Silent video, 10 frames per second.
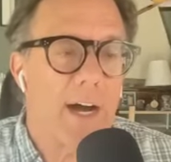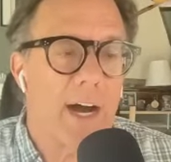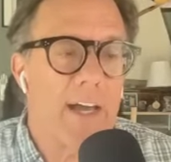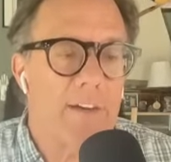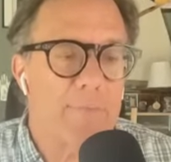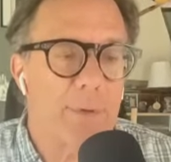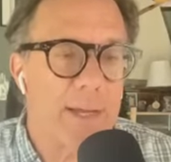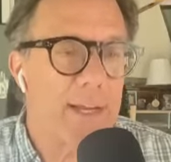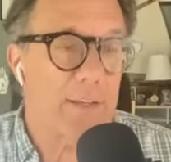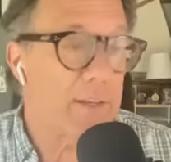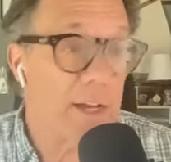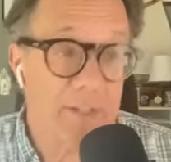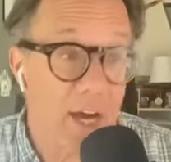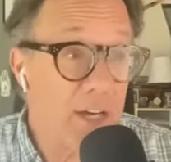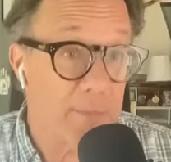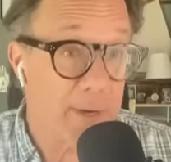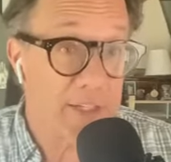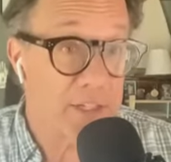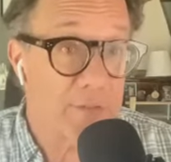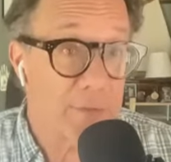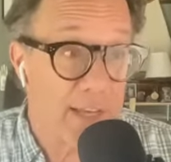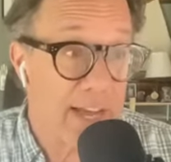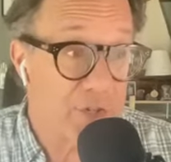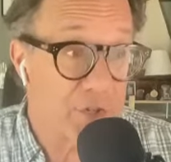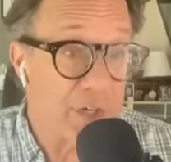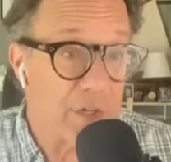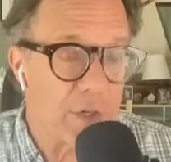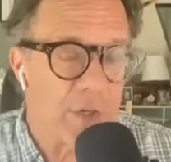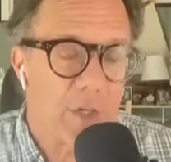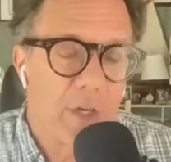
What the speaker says: I have talked about this for the last year,